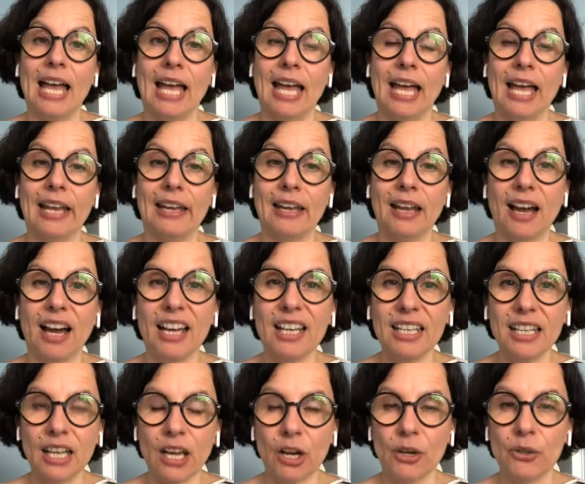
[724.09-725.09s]
And I
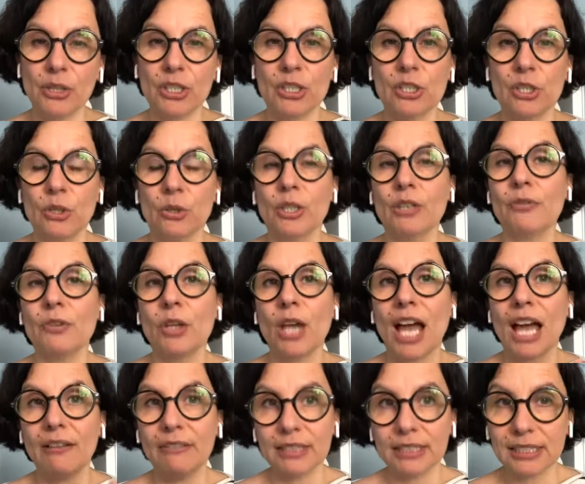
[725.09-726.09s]
encourage you, if you
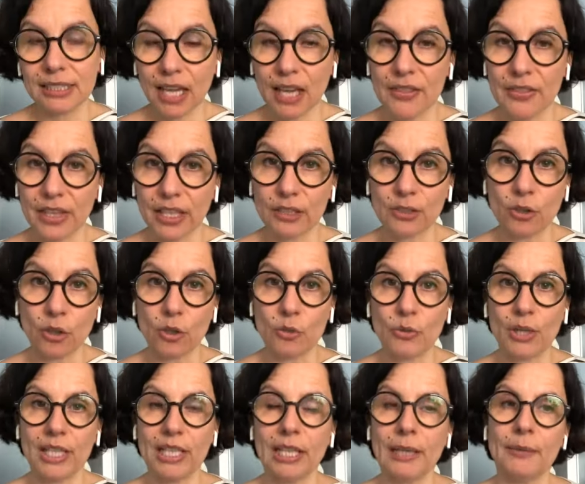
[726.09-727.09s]
haven't done that
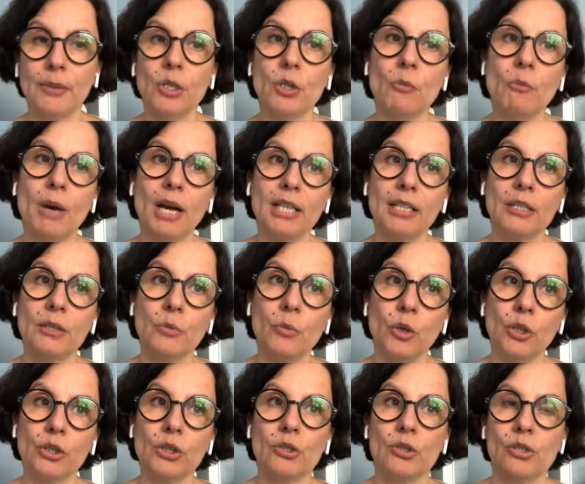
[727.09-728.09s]
already, you might
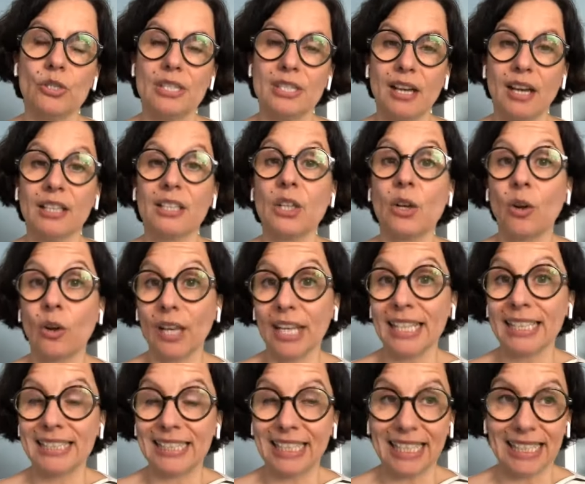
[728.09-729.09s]
want to start
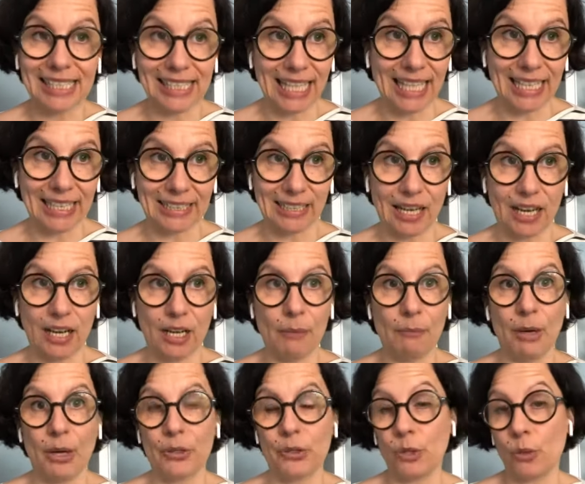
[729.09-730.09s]
collecting data
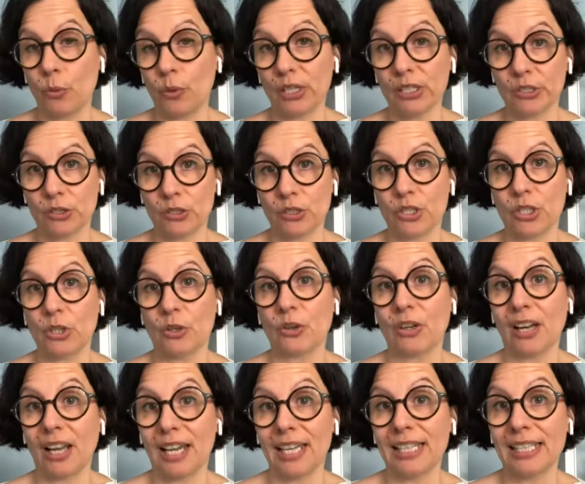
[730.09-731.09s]
about the questions your
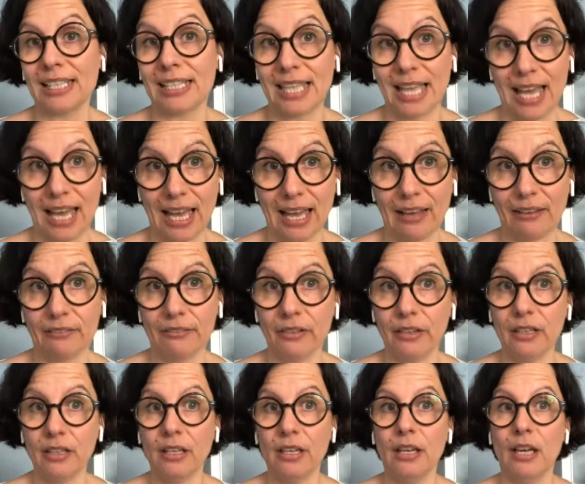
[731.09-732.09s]
clients
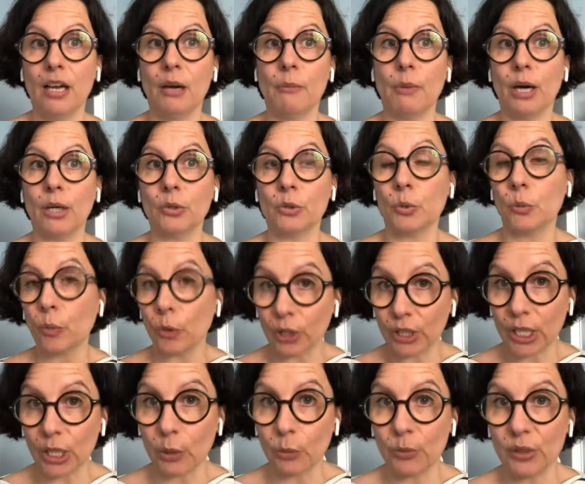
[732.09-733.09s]
have about
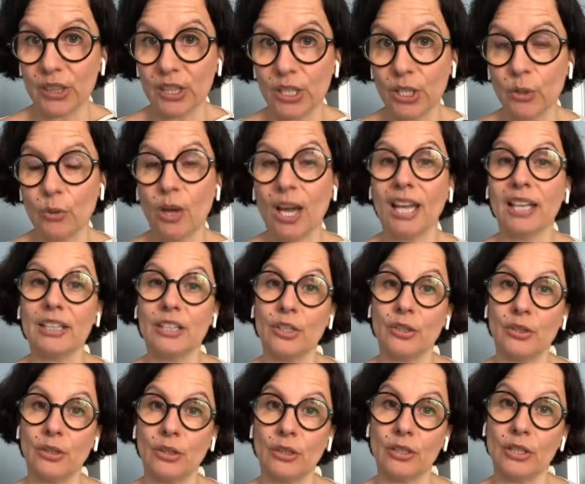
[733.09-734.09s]
working with you and
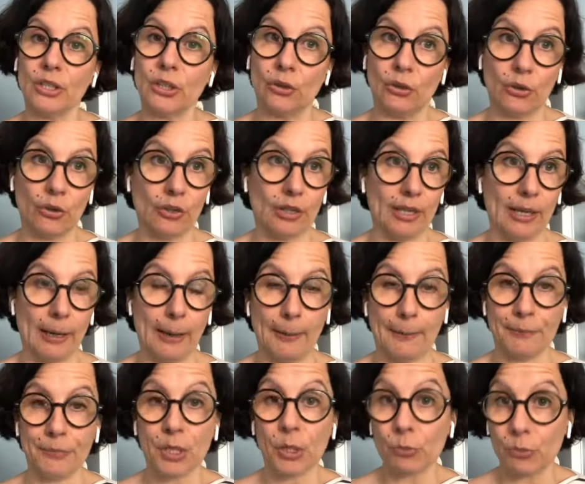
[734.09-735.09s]
your
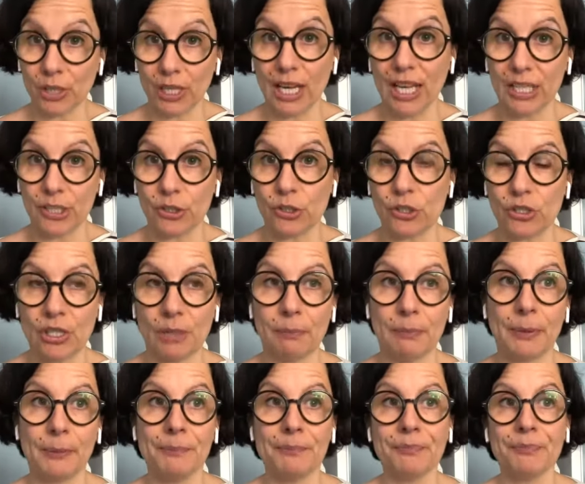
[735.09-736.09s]

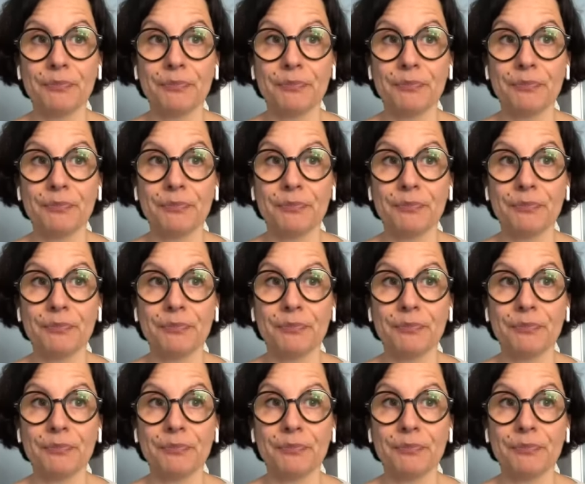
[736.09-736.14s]
relationship.